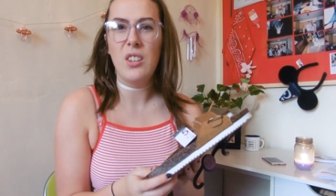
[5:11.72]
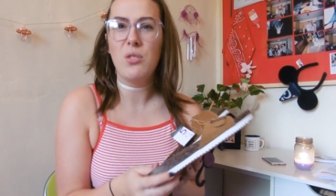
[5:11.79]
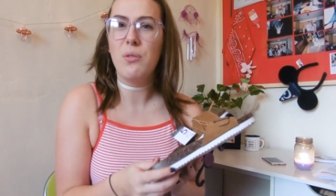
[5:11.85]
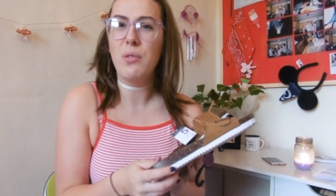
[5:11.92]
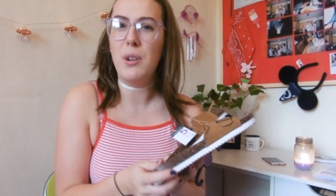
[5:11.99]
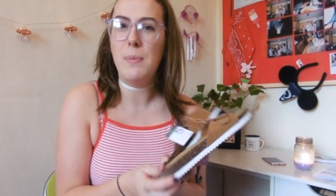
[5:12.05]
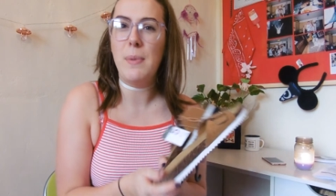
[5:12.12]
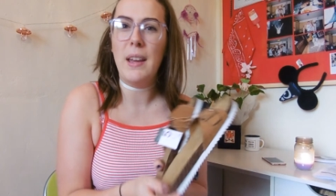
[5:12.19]
not
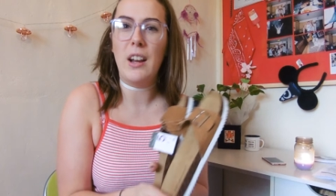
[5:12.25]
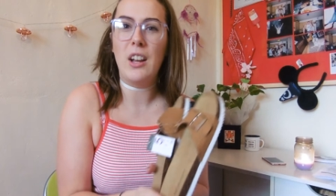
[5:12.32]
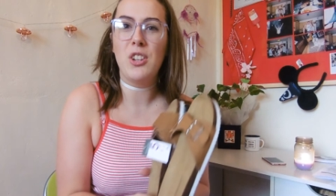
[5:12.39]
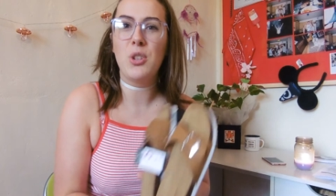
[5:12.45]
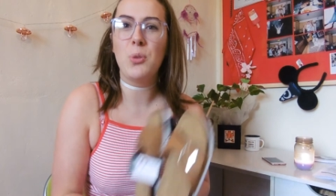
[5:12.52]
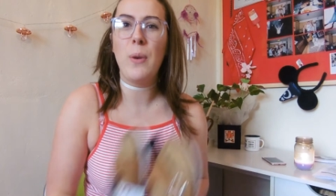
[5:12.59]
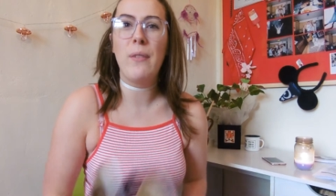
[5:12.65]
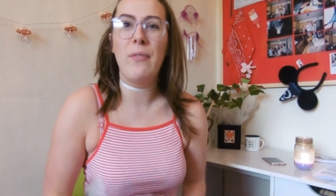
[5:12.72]
very big. I
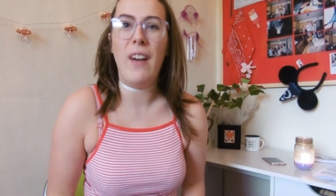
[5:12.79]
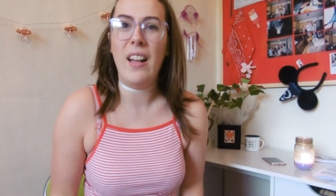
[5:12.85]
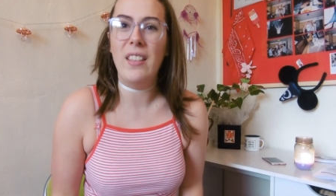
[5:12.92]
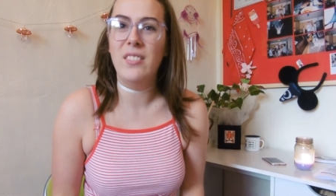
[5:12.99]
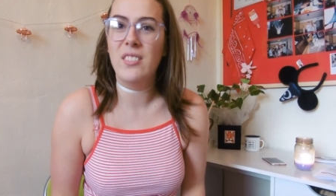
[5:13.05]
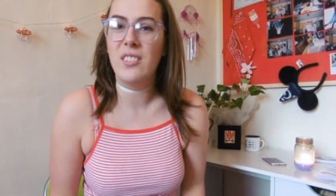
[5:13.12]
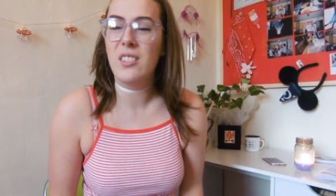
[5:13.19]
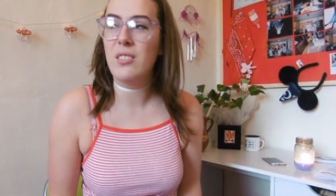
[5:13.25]
just wear
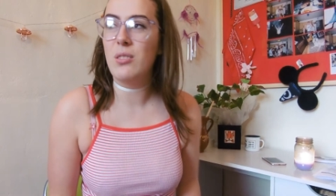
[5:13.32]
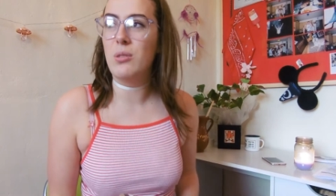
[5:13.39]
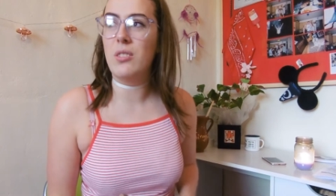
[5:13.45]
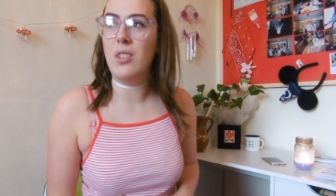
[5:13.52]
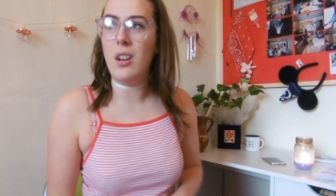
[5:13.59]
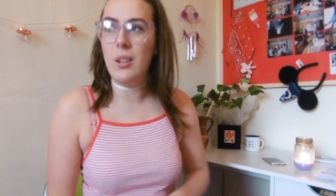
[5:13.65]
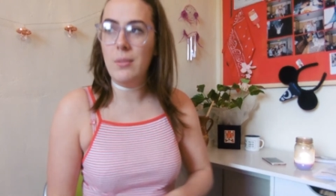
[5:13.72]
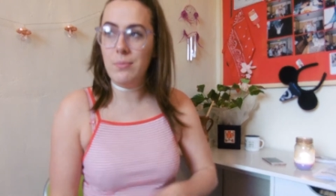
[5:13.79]
Vans all the
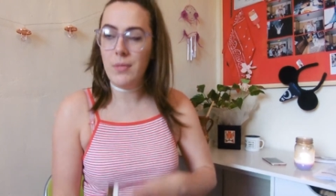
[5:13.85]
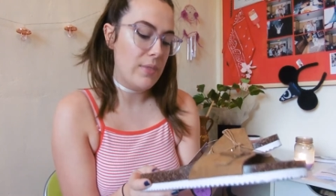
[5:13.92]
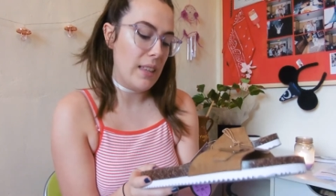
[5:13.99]
time.